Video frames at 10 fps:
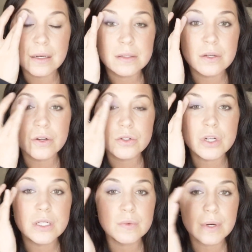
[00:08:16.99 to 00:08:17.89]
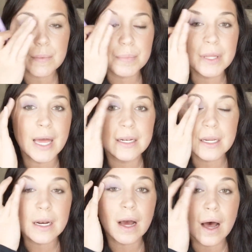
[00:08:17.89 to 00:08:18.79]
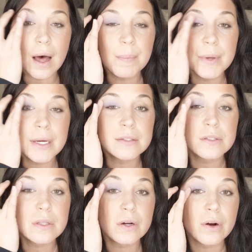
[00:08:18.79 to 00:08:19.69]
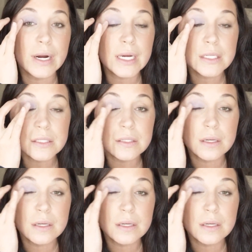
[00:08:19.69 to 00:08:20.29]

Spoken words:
So you just want to blend it up into the crease.